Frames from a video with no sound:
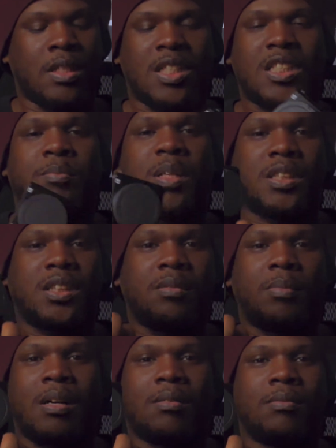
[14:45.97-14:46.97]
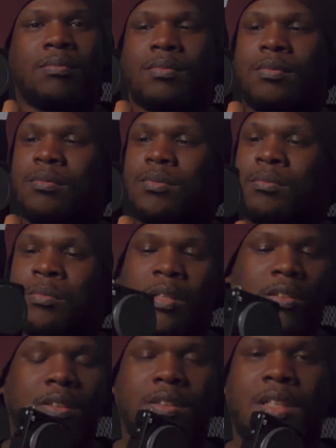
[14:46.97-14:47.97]
especially about
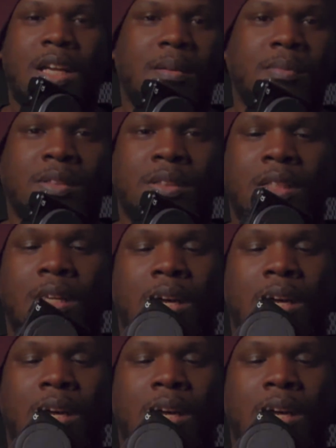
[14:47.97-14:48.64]
mirrorless cameras.